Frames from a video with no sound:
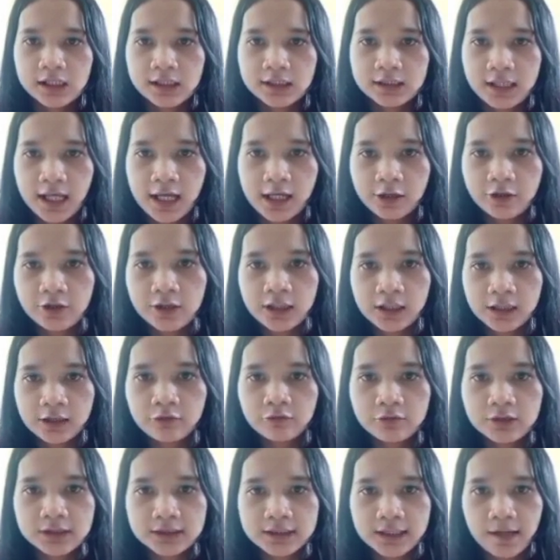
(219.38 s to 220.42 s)

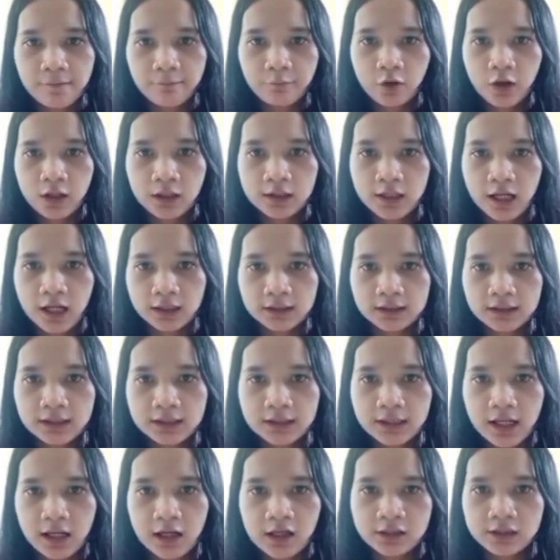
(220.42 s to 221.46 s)
Psycholinguists have
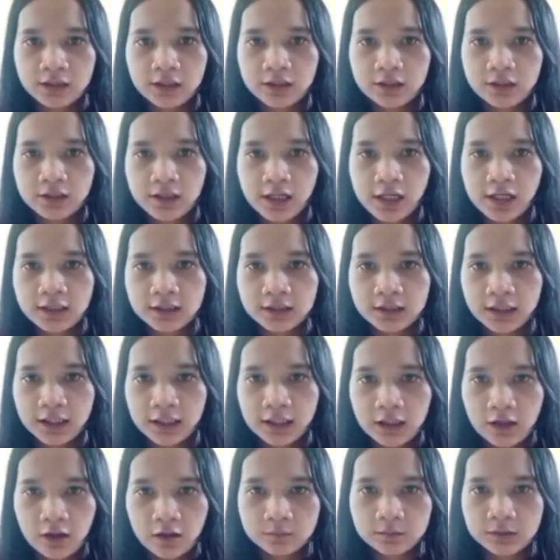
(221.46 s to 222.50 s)
conducted a great
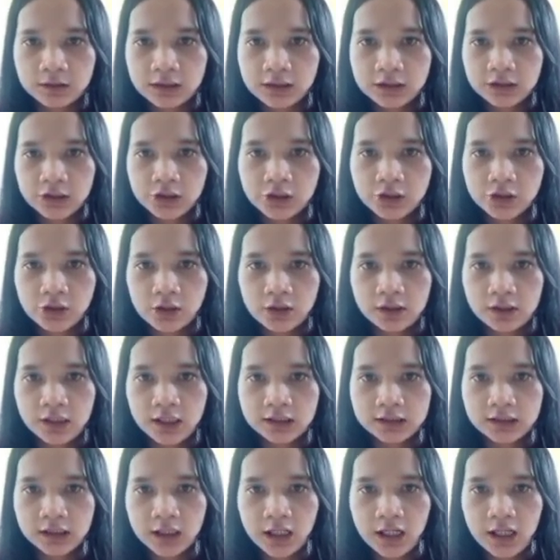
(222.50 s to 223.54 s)
deal of research on
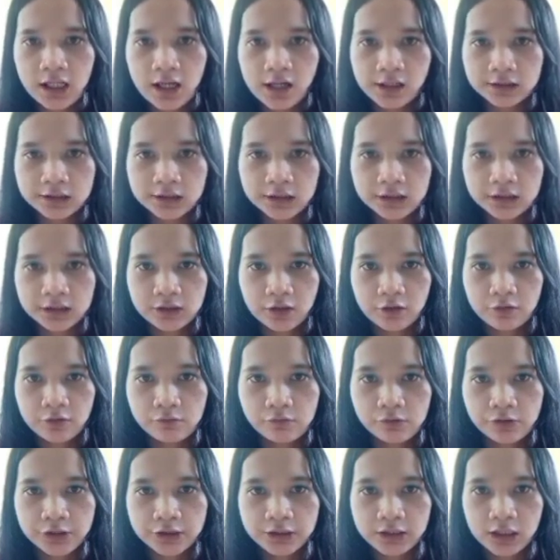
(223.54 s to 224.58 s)
lexical access
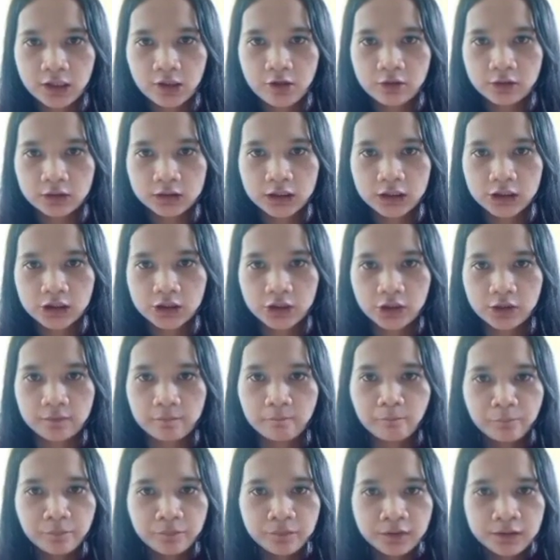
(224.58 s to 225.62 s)
or word recognition,
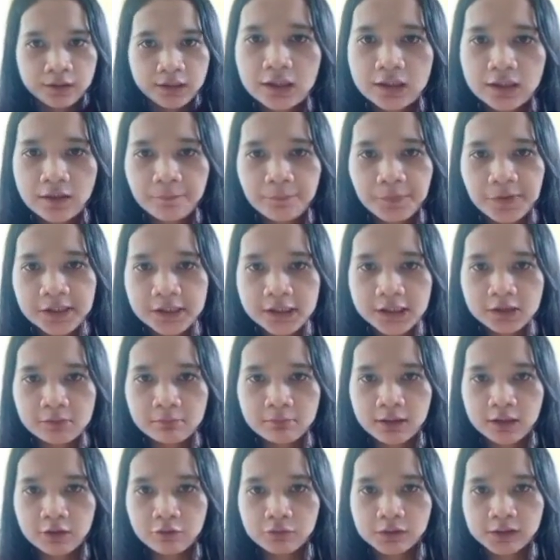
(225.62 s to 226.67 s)
the process
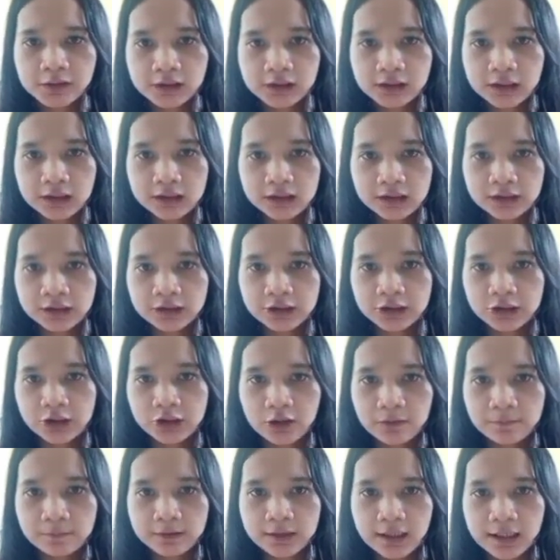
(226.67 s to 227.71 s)
by which listeners
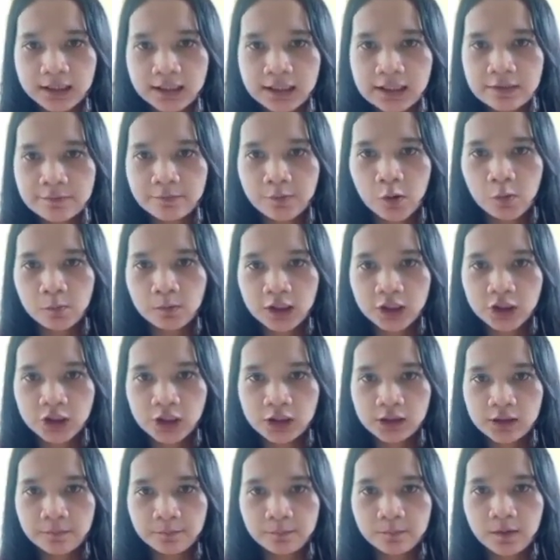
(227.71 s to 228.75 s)
obtain
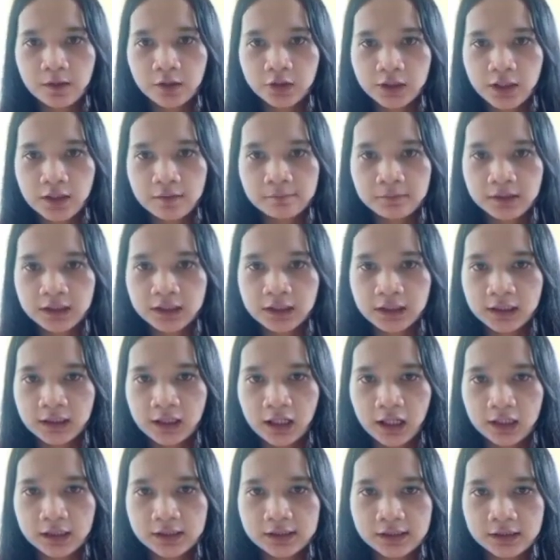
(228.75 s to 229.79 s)
information about the
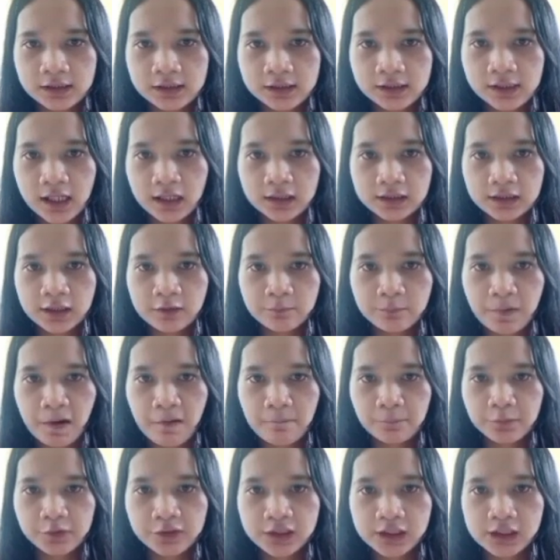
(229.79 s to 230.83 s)
meaning and syntactic
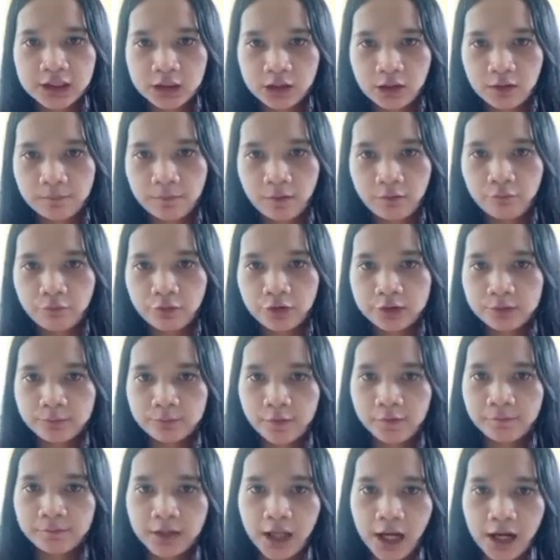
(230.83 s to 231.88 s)
properties of a word
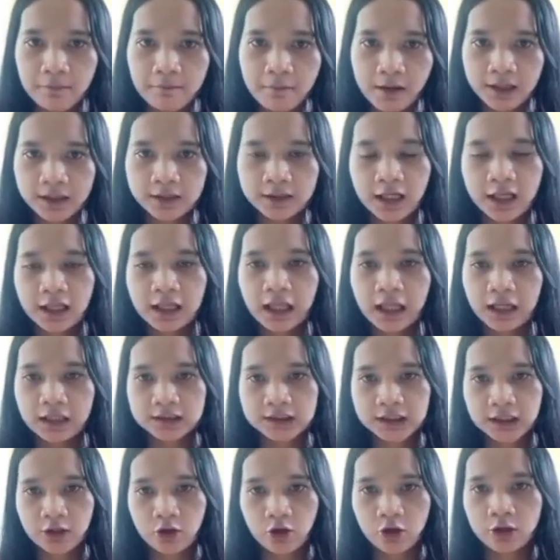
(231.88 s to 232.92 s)
from their mental
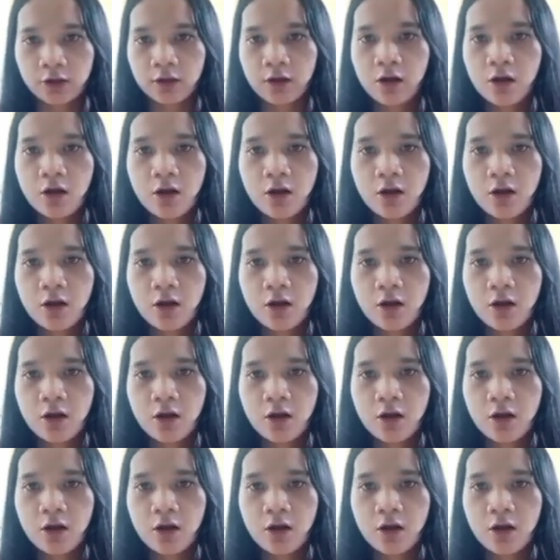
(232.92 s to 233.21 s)
lexicon.